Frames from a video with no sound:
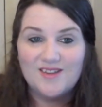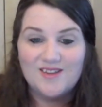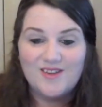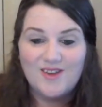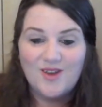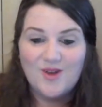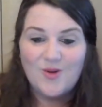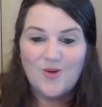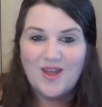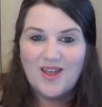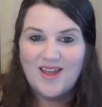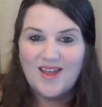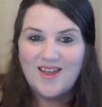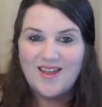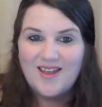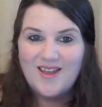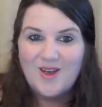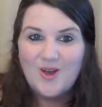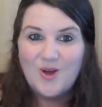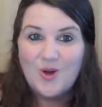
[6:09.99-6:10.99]
So
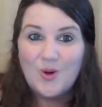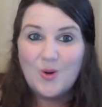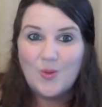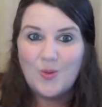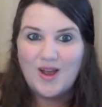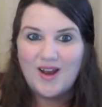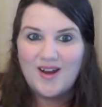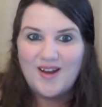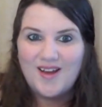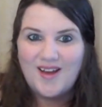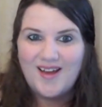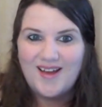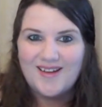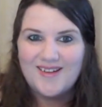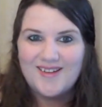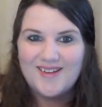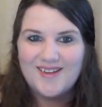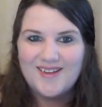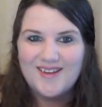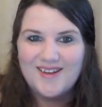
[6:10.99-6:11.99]
why
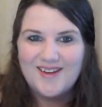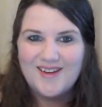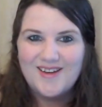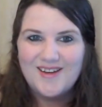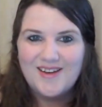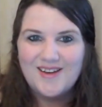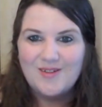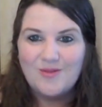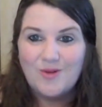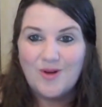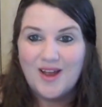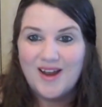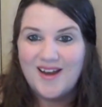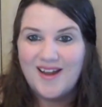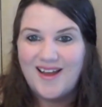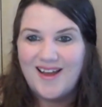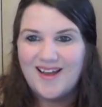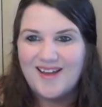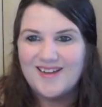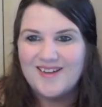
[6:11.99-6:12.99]
not? Why not?